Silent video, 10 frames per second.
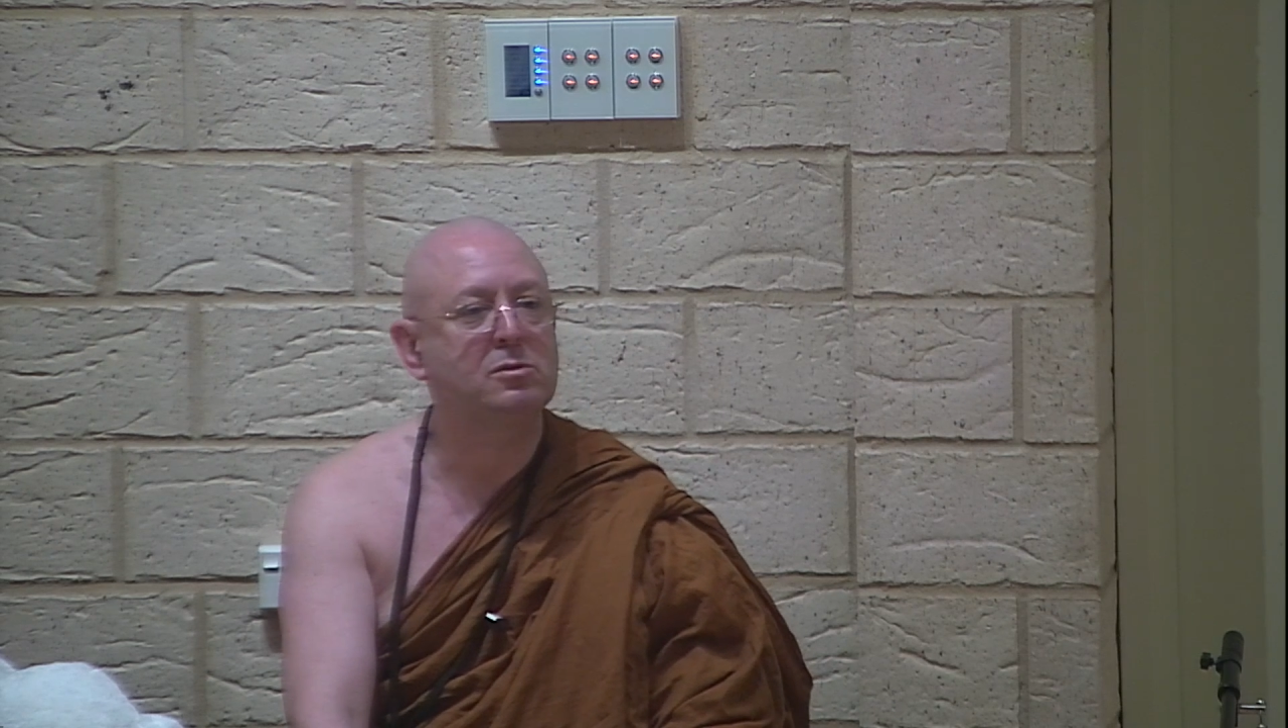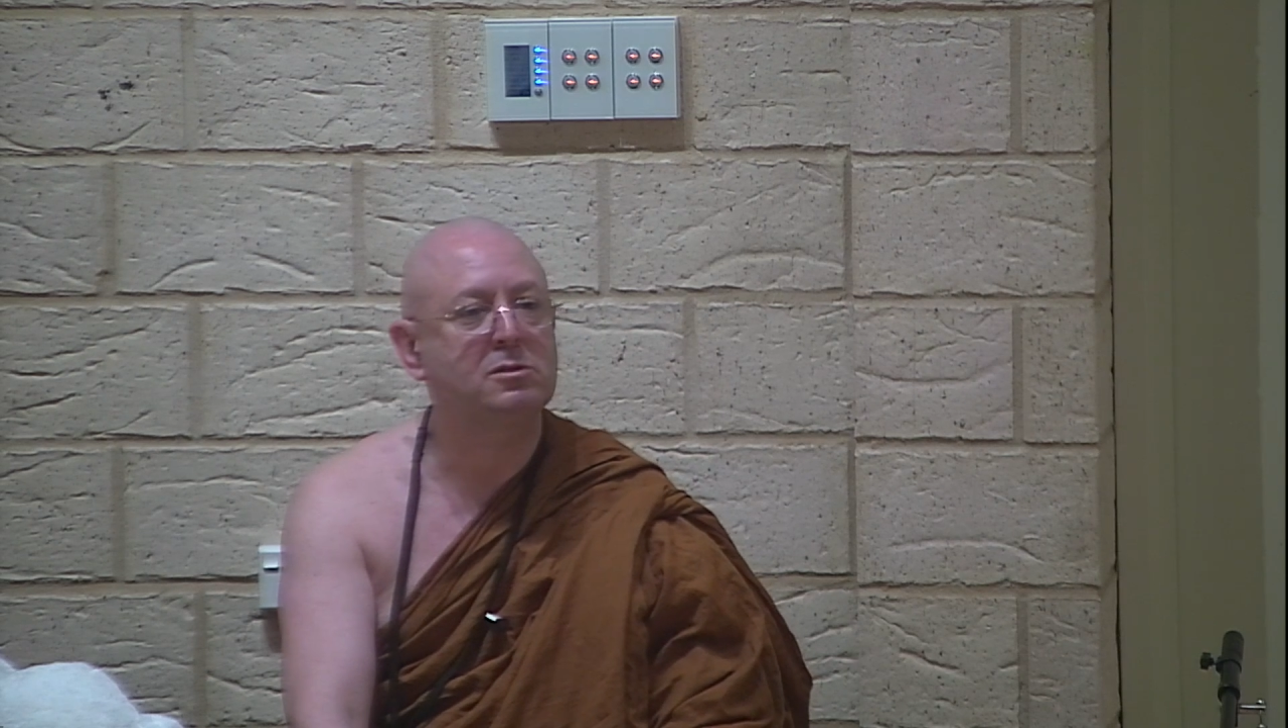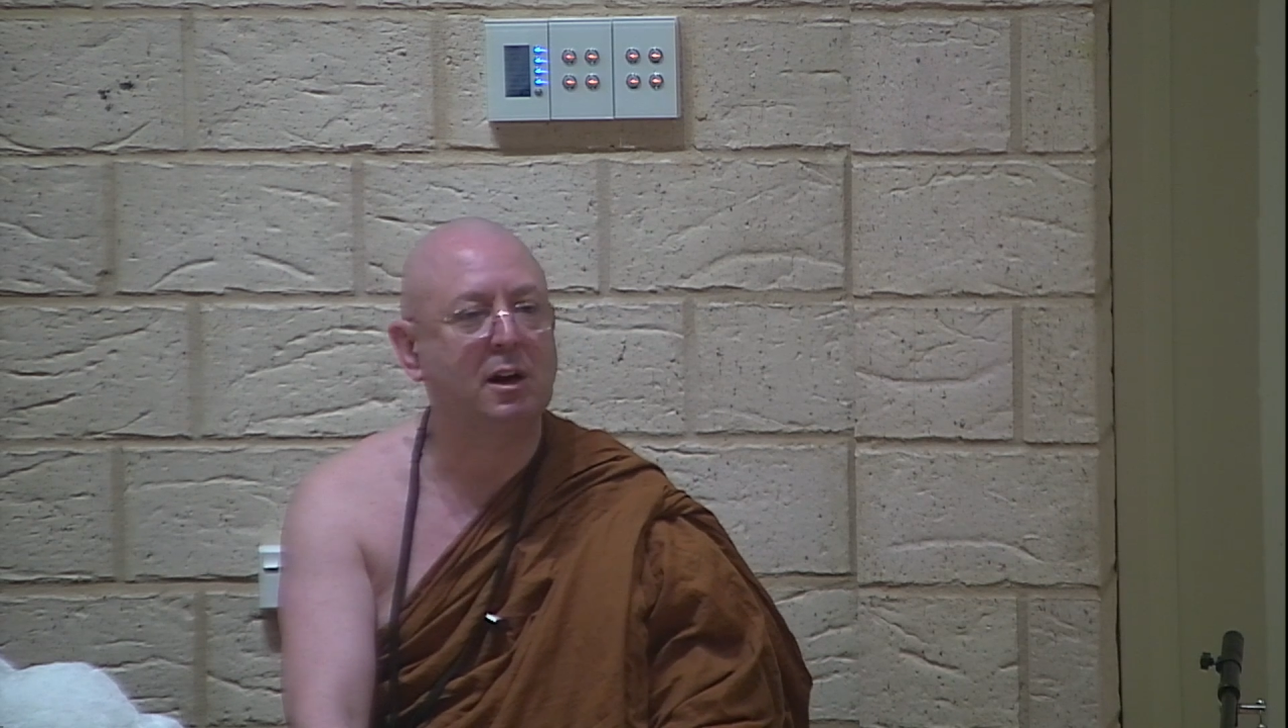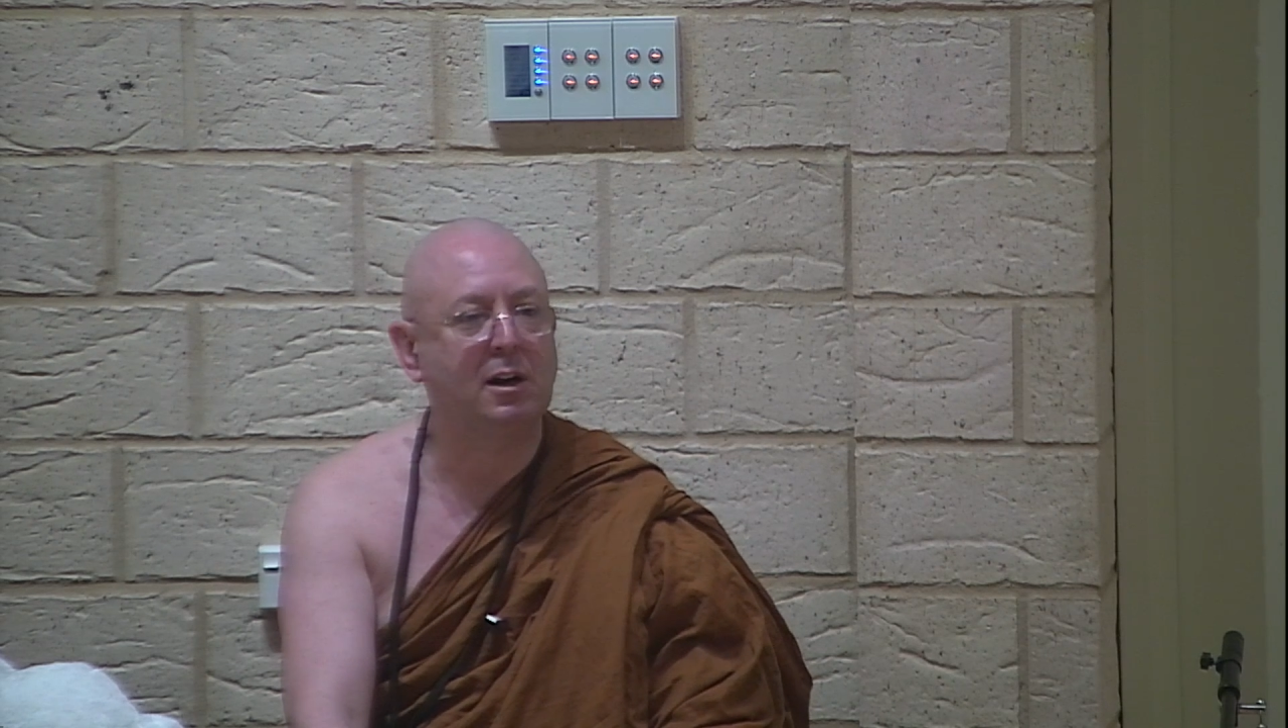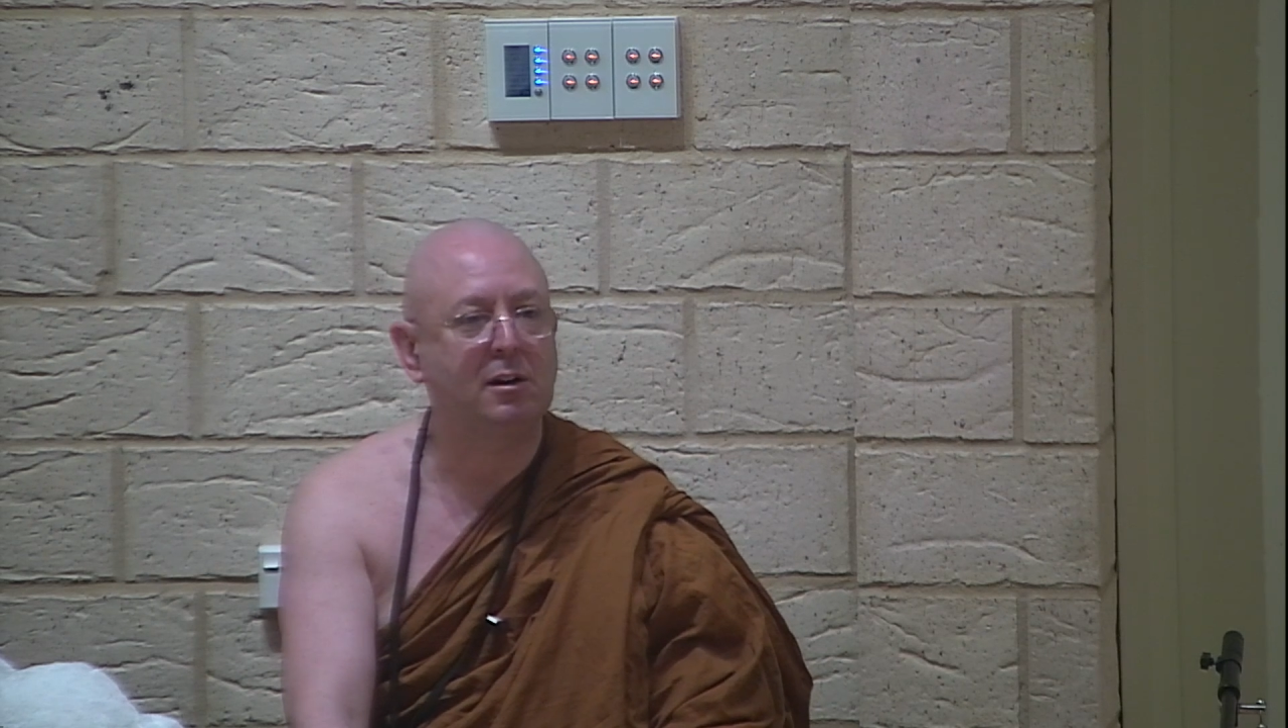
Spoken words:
son,